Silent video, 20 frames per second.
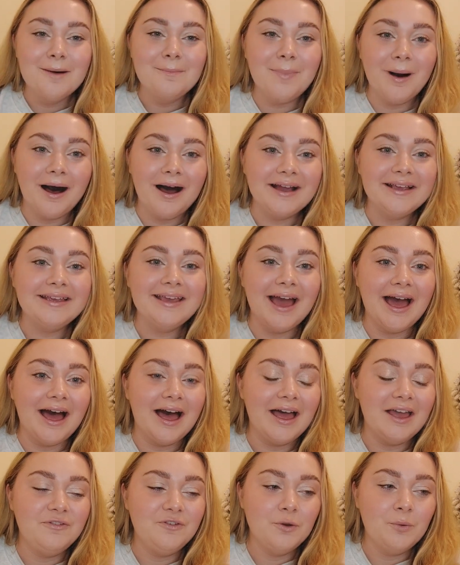But yeah,
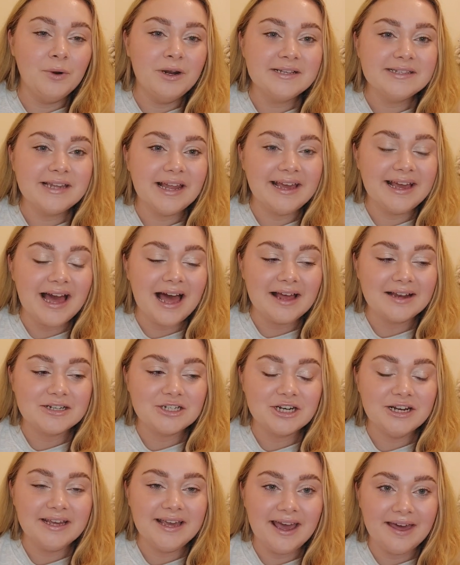if you wanted to like
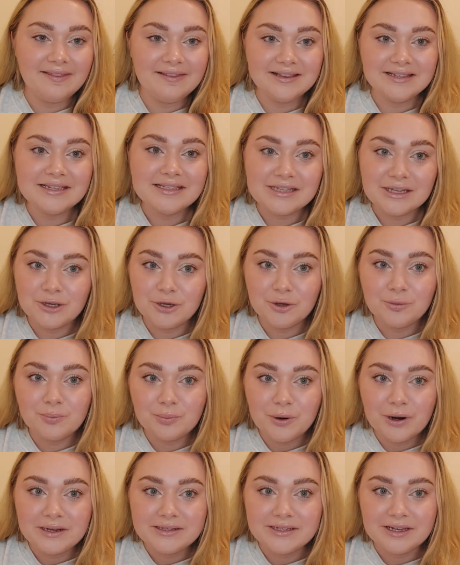actually get this as a good
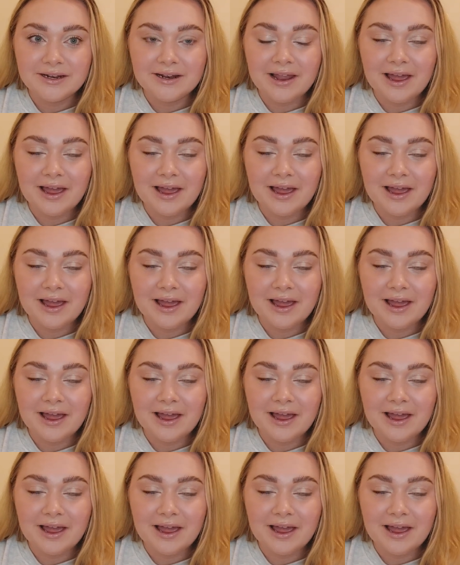present,